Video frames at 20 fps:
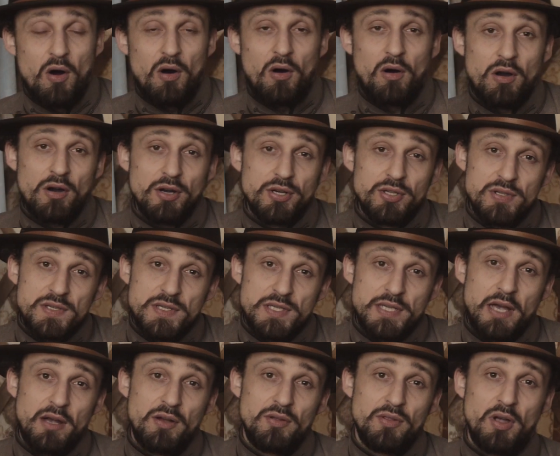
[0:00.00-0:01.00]
or the
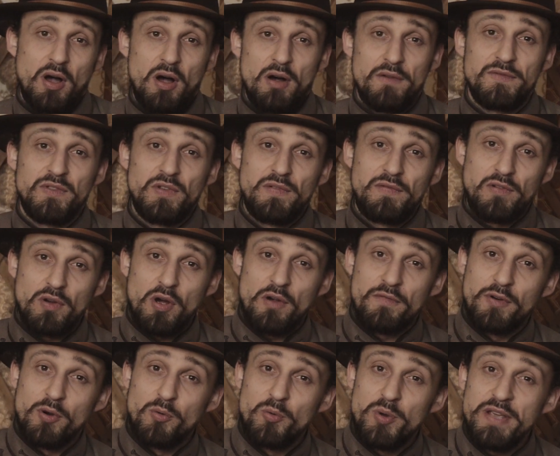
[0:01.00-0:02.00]
sound of the flow
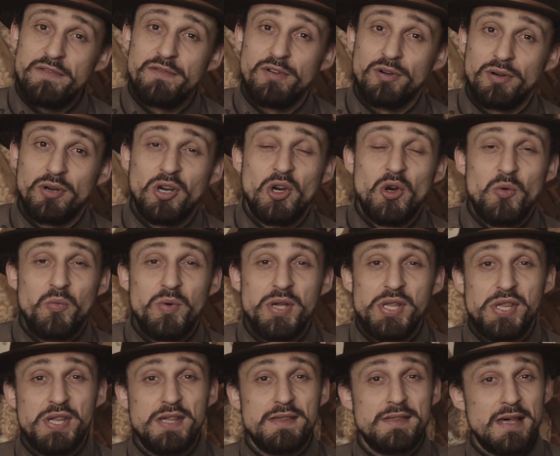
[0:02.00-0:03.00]
of a river,
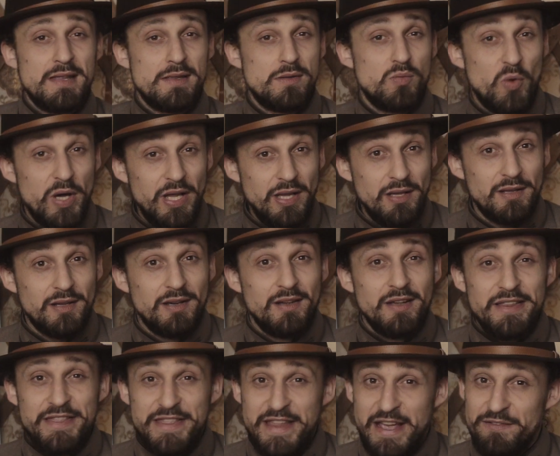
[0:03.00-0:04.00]
which is as well
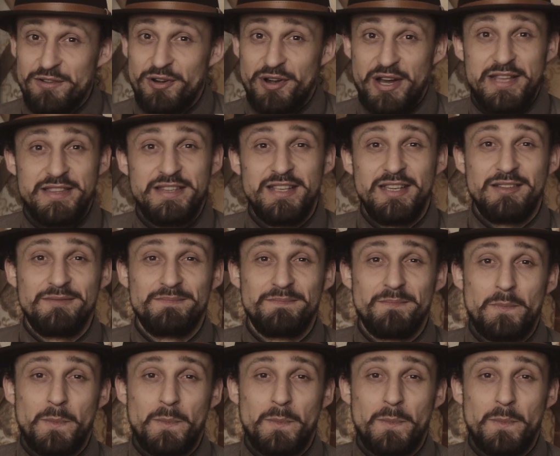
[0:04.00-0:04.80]
never-ending.